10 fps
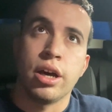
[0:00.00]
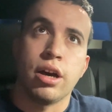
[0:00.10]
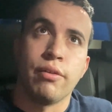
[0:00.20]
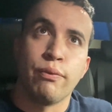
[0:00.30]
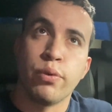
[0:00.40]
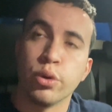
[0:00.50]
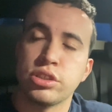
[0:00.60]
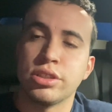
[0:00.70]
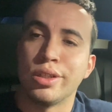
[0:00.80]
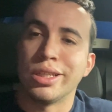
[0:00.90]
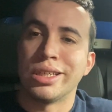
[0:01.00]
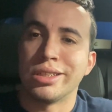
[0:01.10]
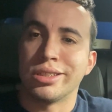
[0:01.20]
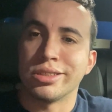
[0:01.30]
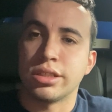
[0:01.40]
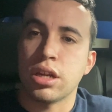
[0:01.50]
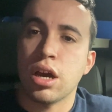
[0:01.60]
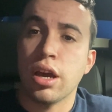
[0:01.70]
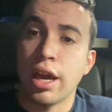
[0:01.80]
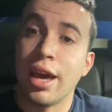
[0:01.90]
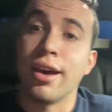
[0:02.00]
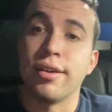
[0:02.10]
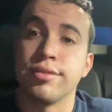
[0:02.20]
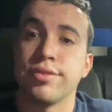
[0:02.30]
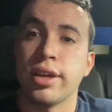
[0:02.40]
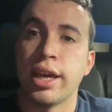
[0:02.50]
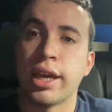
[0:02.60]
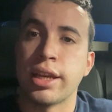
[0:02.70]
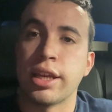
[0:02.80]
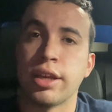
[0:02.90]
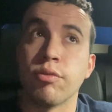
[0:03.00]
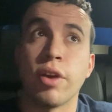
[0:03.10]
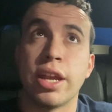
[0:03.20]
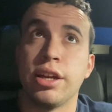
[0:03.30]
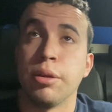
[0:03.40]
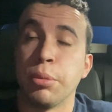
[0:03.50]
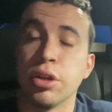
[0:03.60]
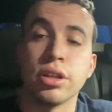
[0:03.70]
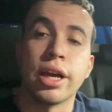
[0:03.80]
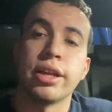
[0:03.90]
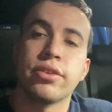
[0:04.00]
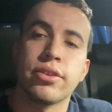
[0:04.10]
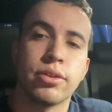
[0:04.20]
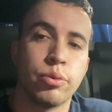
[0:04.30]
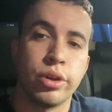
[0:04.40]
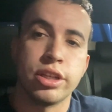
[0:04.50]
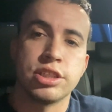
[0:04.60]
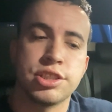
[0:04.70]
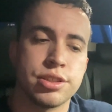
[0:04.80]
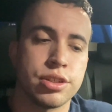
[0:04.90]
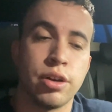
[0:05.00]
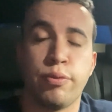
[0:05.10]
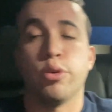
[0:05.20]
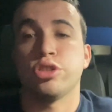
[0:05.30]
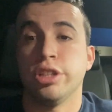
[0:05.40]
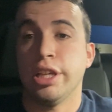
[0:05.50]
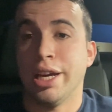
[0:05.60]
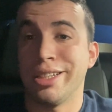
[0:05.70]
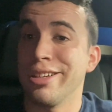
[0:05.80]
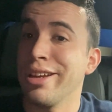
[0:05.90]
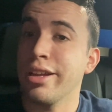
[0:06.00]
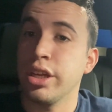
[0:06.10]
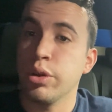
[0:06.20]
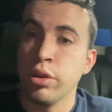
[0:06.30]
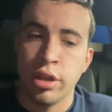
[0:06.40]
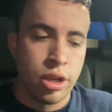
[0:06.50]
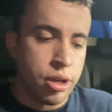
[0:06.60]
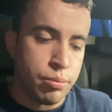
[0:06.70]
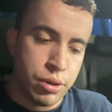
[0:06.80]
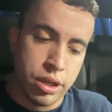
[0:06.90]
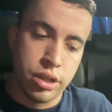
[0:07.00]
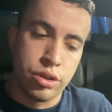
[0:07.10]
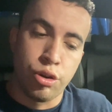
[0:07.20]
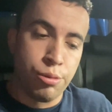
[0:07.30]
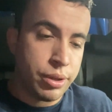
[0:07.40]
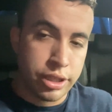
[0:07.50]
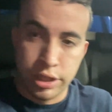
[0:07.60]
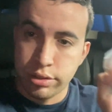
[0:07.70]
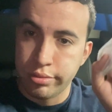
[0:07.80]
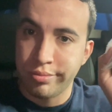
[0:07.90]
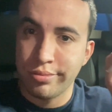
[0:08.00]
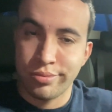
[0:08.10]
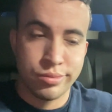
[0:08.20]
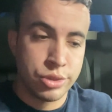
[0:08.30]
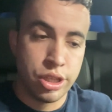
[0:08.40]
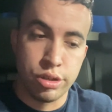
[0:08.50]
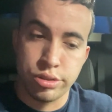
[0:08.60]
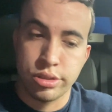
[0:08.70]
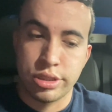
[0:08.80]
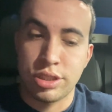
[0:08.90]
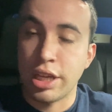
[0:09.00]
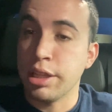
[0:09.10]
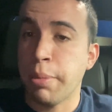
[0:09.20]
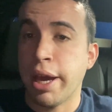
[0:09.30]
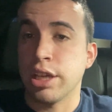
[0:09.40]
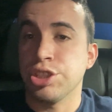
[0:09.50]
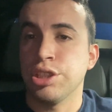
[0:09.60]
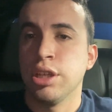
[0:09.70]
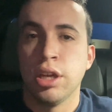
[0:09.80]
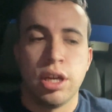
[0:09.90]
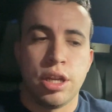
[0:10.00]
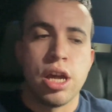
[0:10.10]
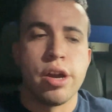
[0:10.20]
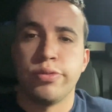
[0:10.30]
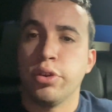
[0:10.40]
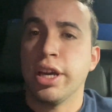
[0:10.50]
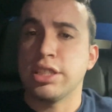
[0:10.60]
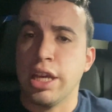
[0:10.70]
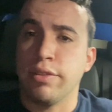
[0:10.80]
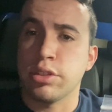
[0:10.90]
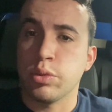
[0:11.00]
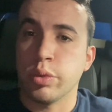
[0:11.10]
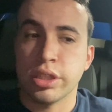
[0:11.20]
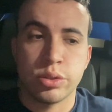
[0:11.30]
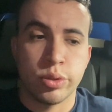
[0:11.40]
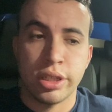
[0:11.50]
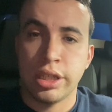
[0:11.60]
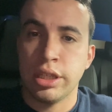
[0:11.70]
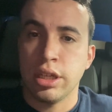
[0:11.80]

unfortunately does not have any vanity mirror lights, which unfortunately I did not know, but no big deal. They'll just stay in the packaging. Now, if you guys have a 2020